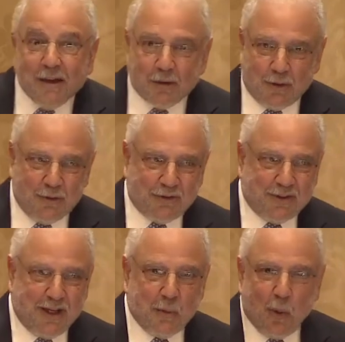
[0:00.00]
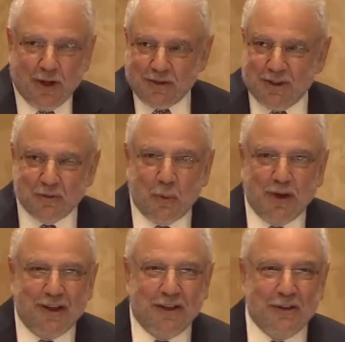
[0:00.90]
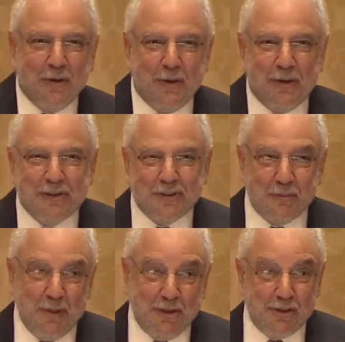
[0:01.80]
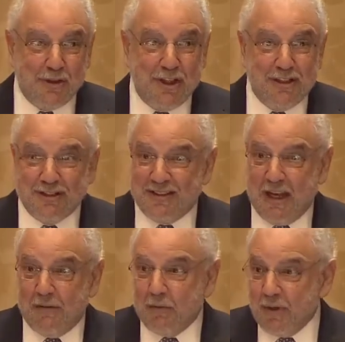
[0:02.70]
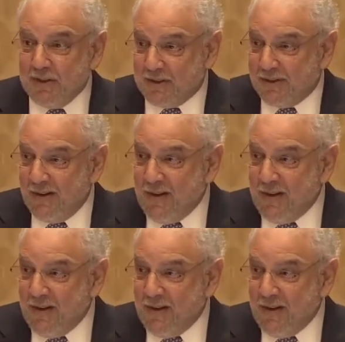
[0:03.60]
don't understand why she's walking in the hall doesn't mean she doesn't have a reason,